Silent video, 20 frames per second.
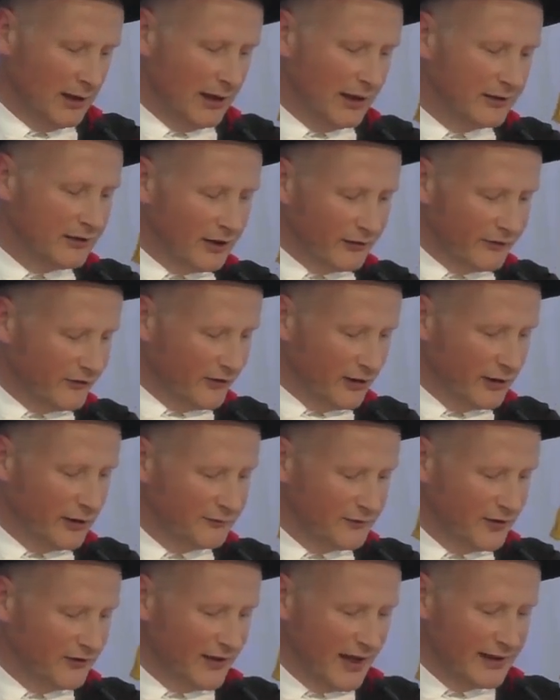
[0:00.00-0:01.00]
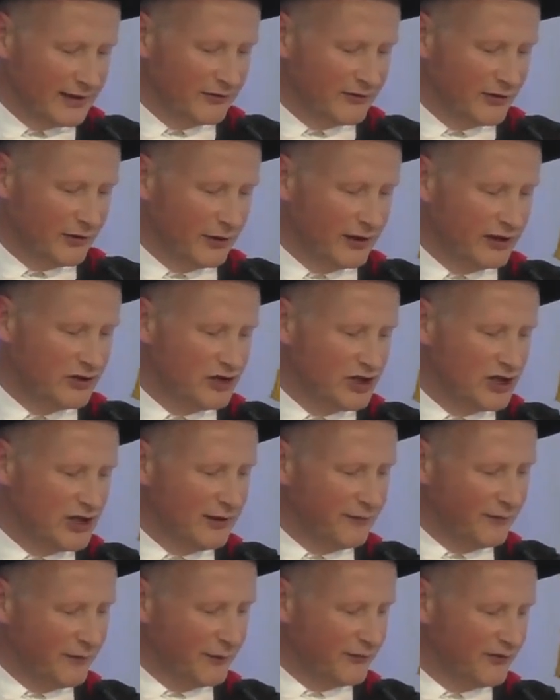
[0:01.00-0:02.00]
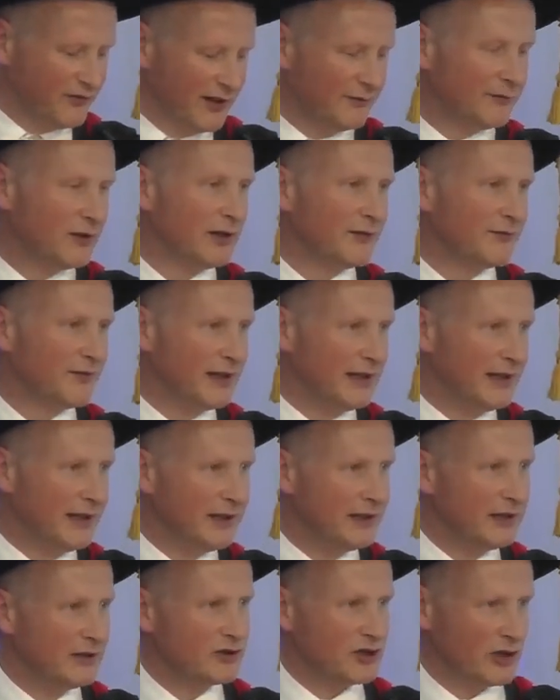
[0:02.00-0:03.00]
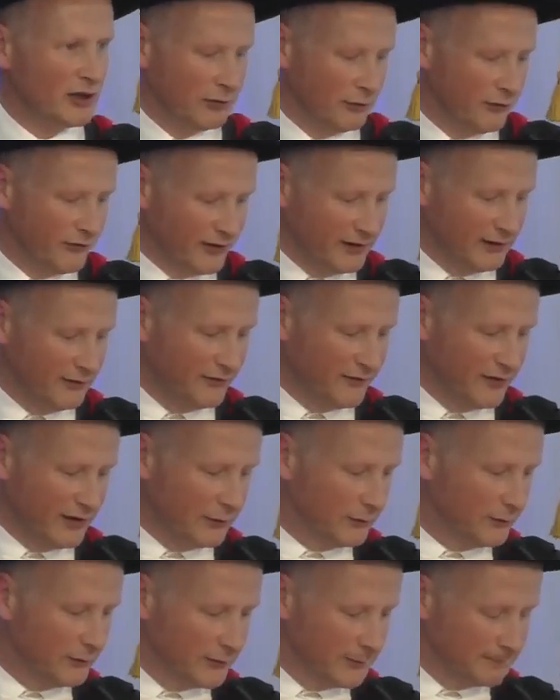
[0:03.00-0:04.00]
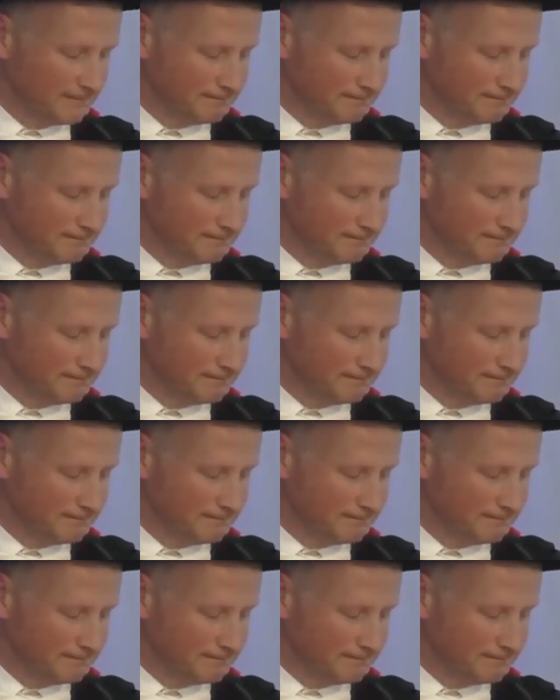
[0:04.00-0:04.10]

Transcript: and has served as editor-in-chief of several of the leading journals in the field.